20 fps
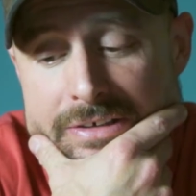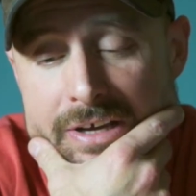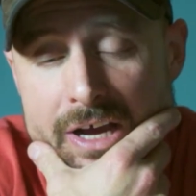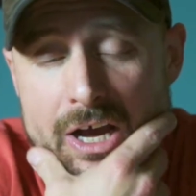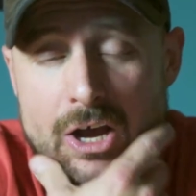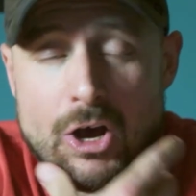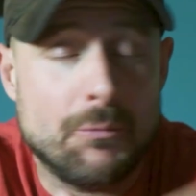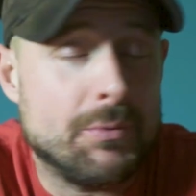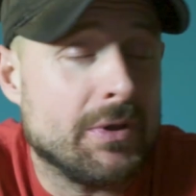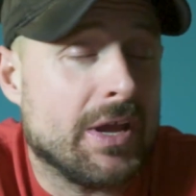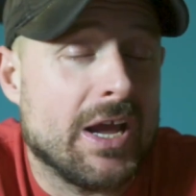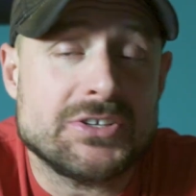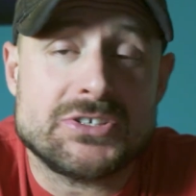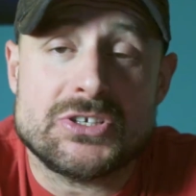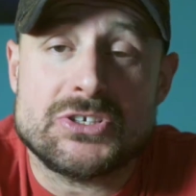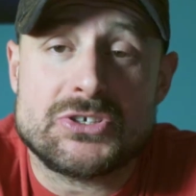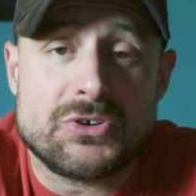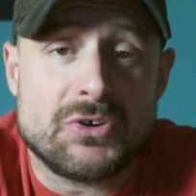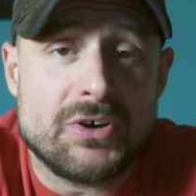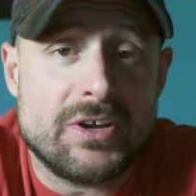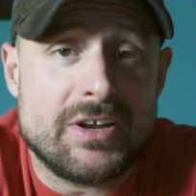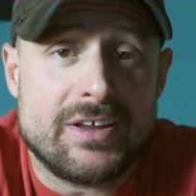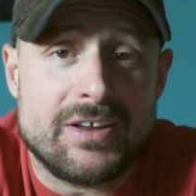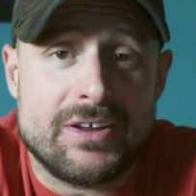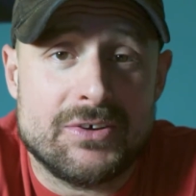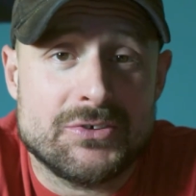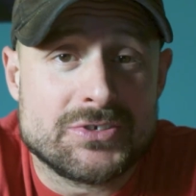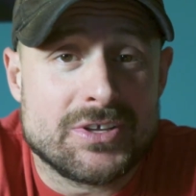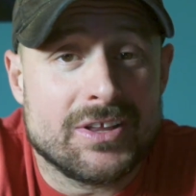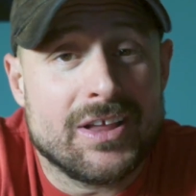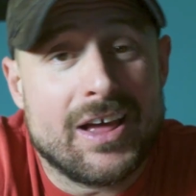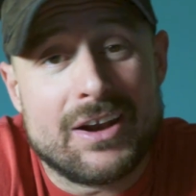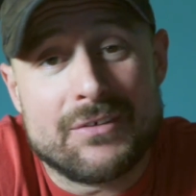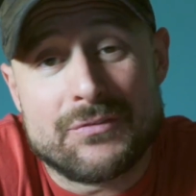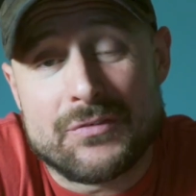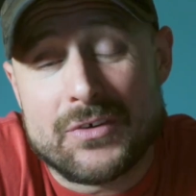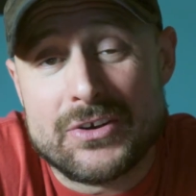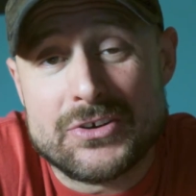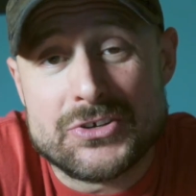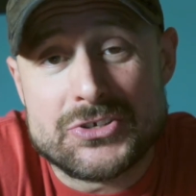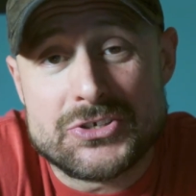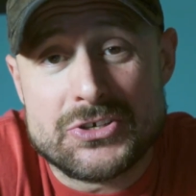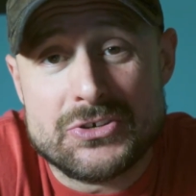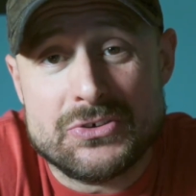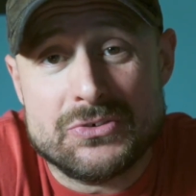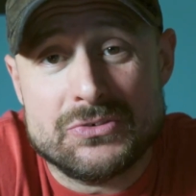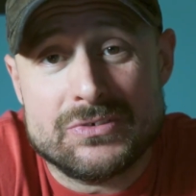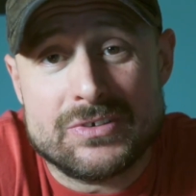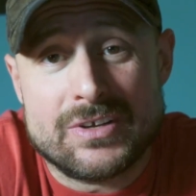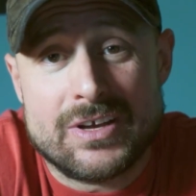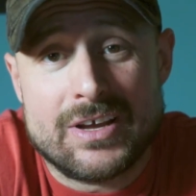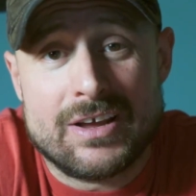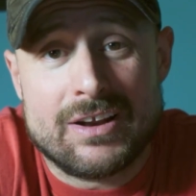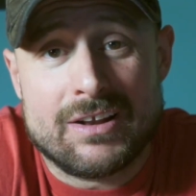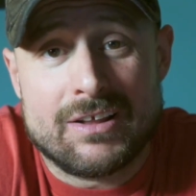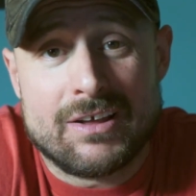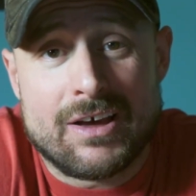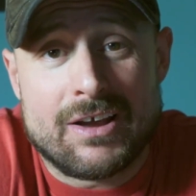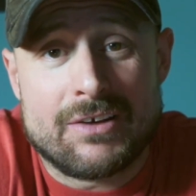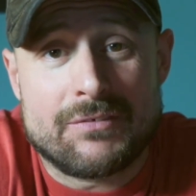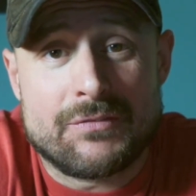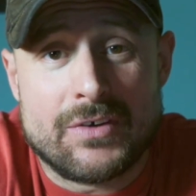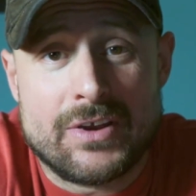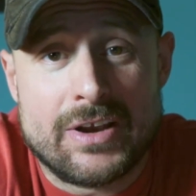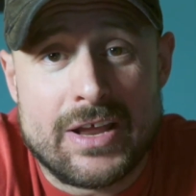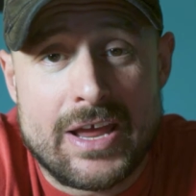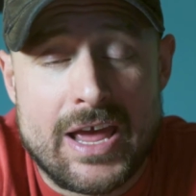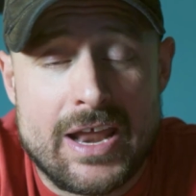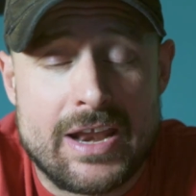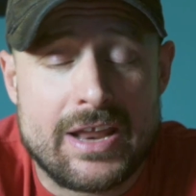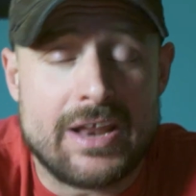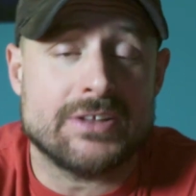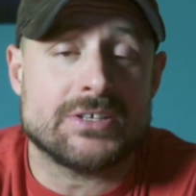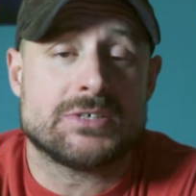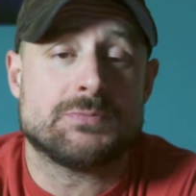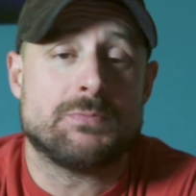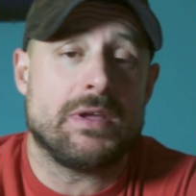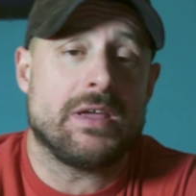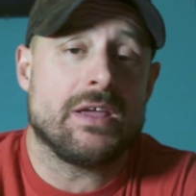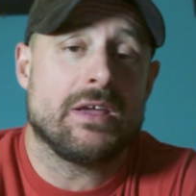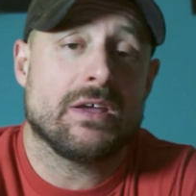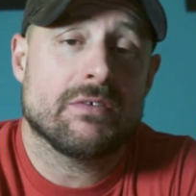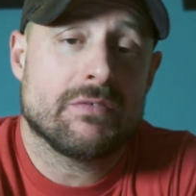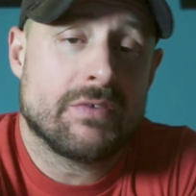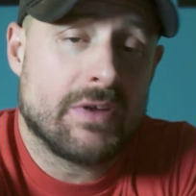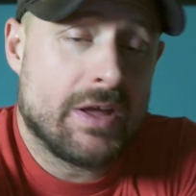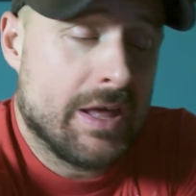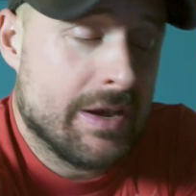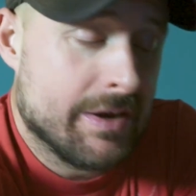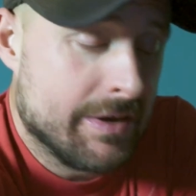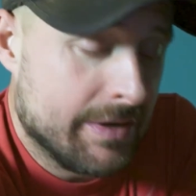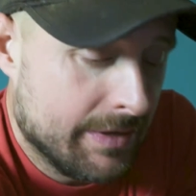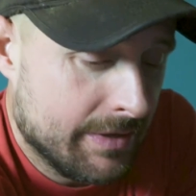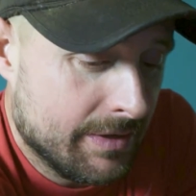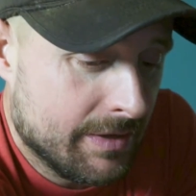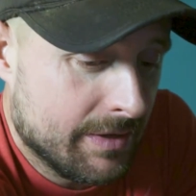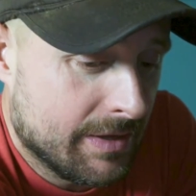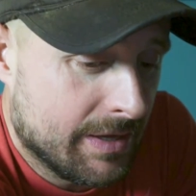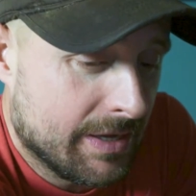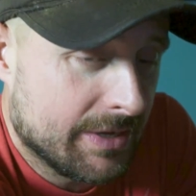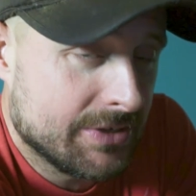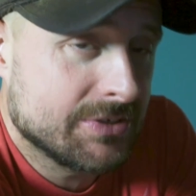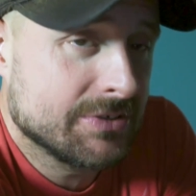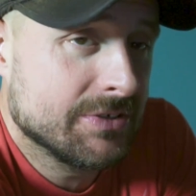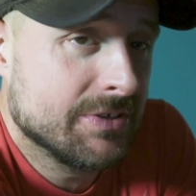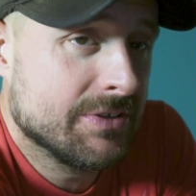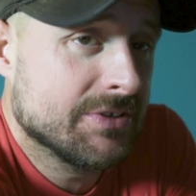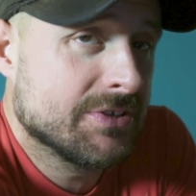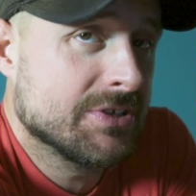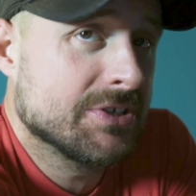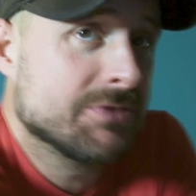I hope you guys enjoyed it. It was a lot of fun to shoot and a lot of fun to edit. And speaking of editing, actually, this